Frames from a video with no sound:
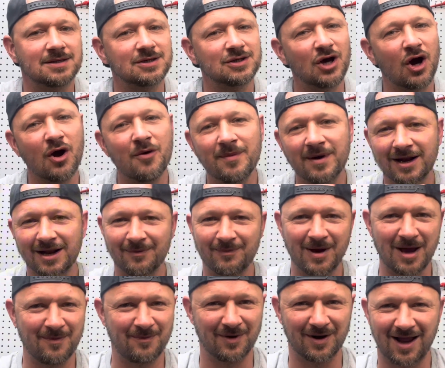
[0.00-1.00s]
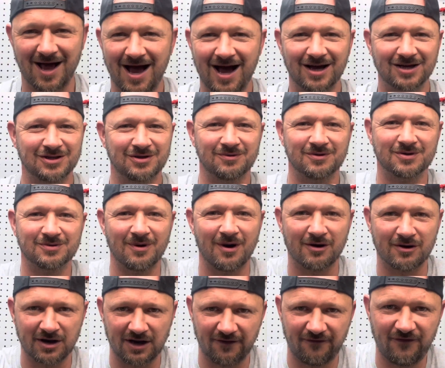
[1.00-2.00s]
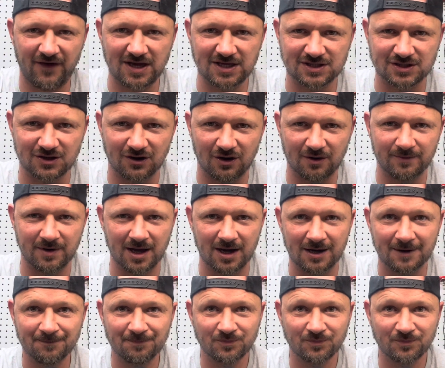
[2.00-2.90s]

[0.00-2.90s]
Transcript: So many people ask you as well, can I FaceTime you?